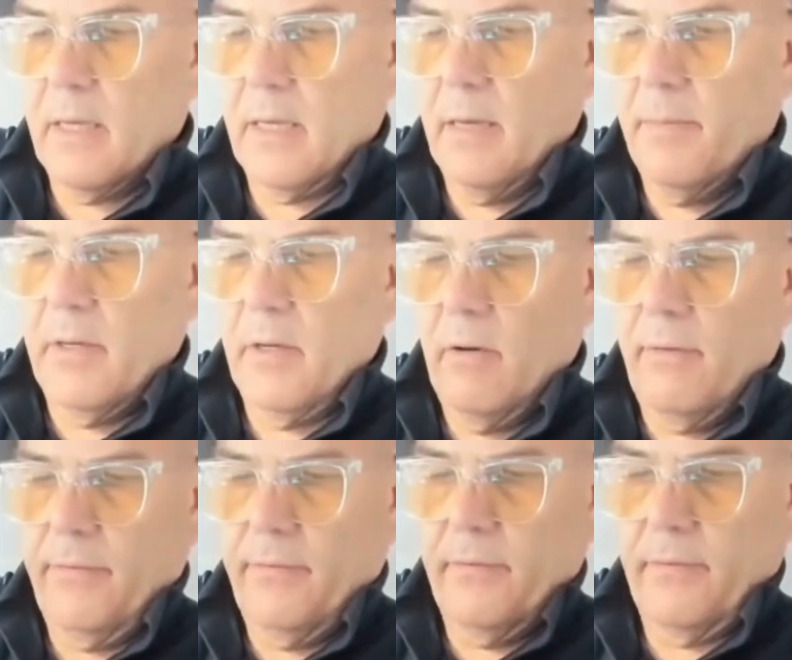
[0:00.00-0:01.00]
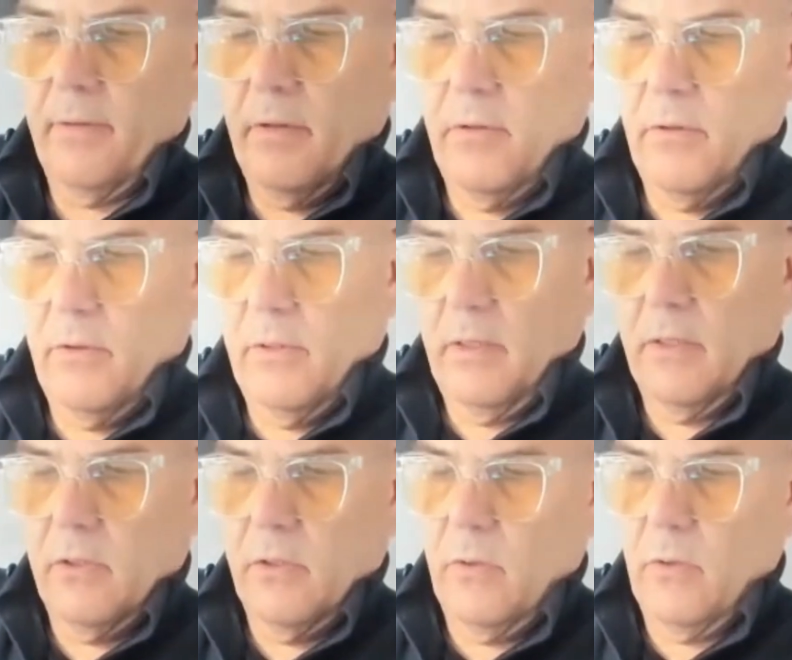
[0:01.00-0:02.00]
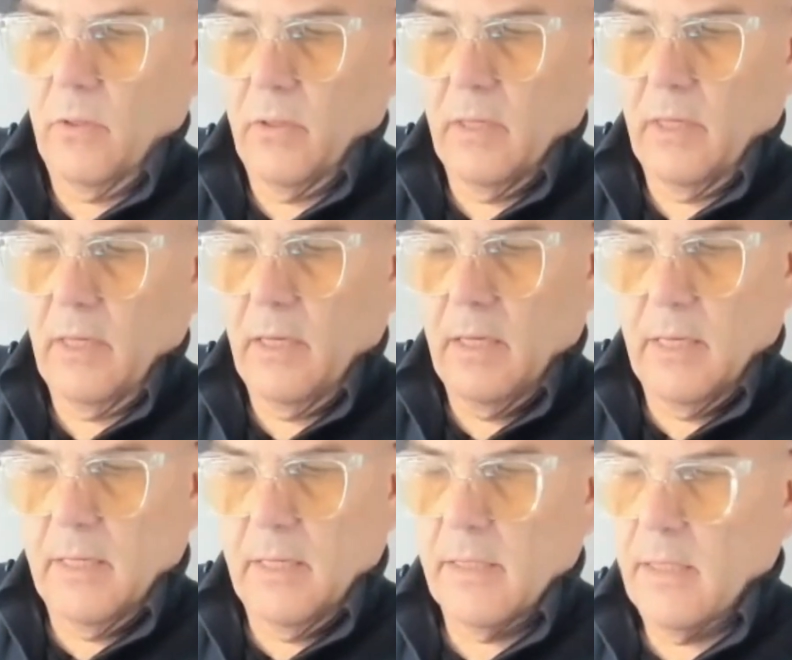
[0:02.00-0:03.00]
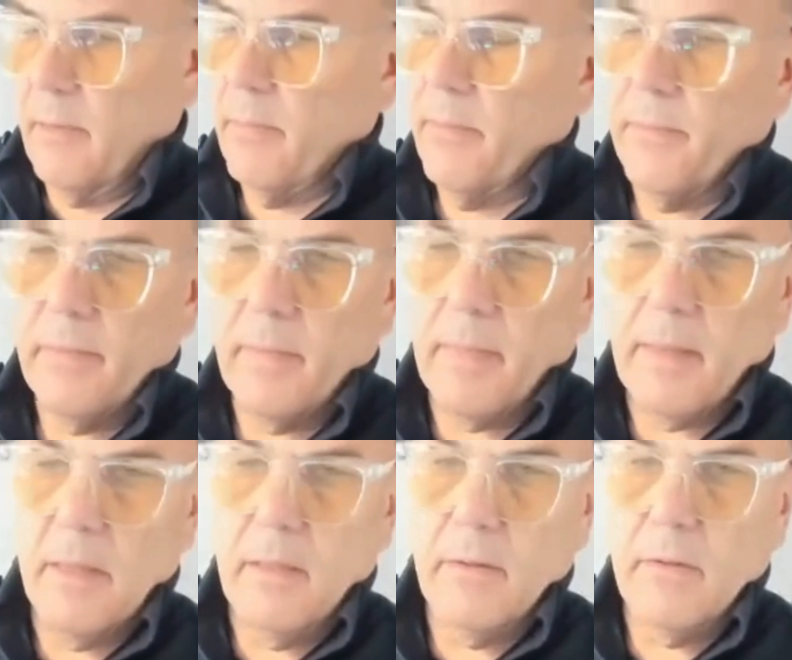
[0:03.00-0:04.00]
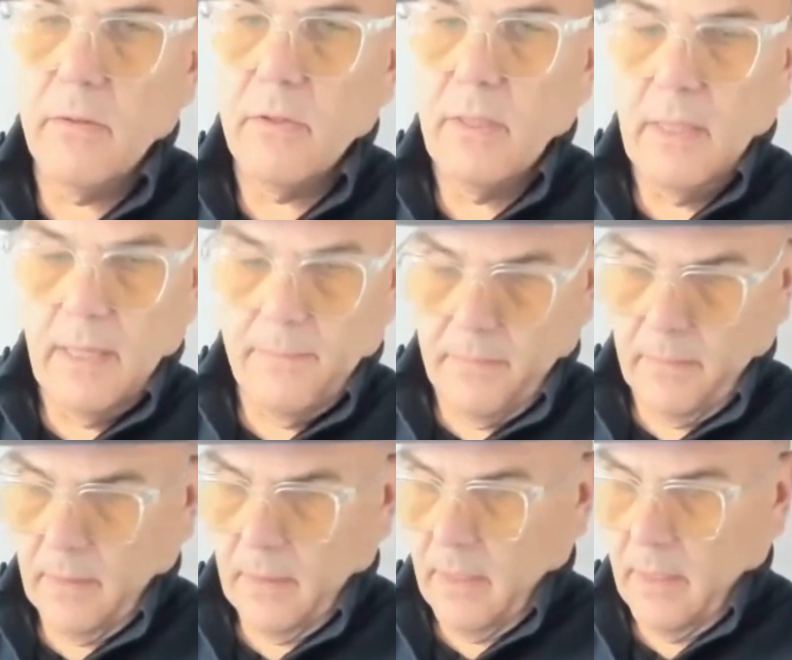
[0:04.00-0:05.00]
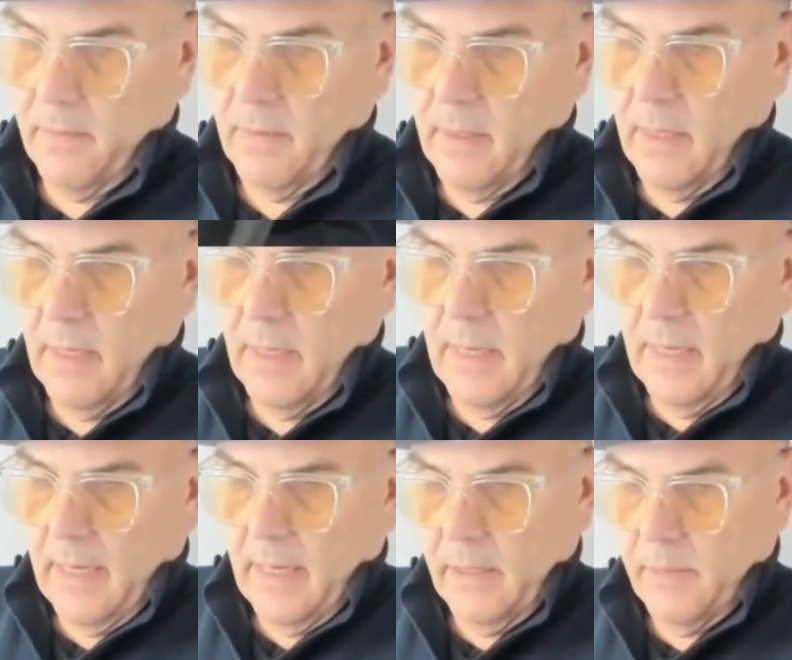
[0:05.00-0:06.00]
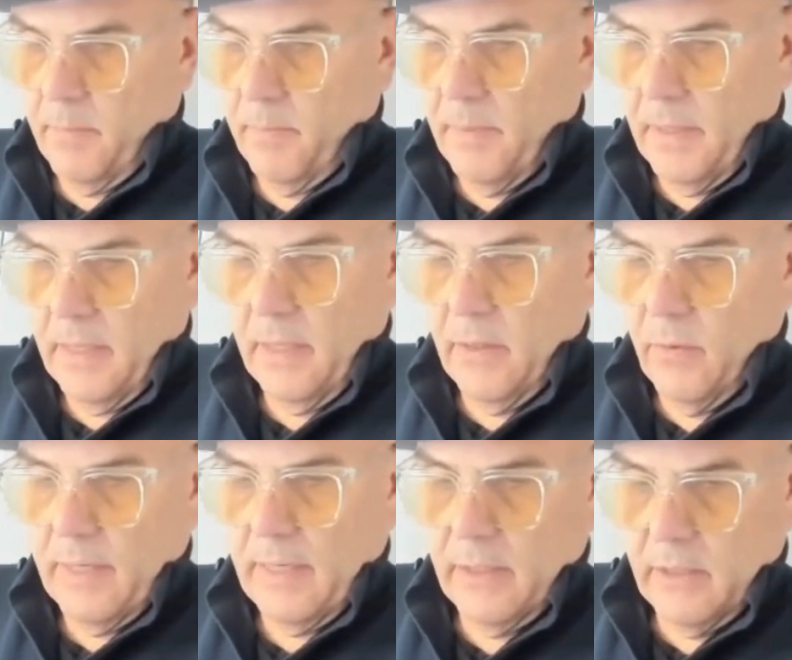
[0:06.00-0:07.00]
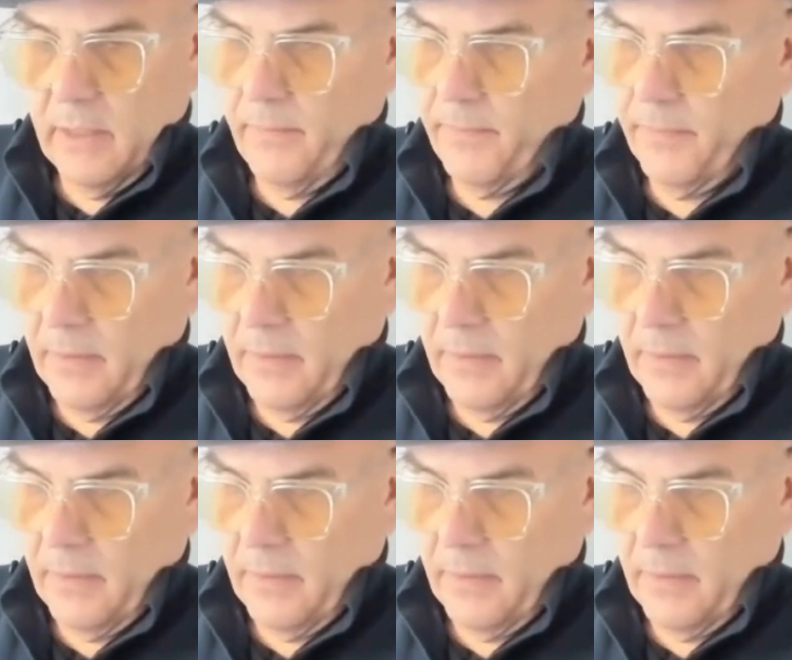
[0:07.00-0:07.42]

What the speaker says: coming off onto the tape. See that? And it's beginning already to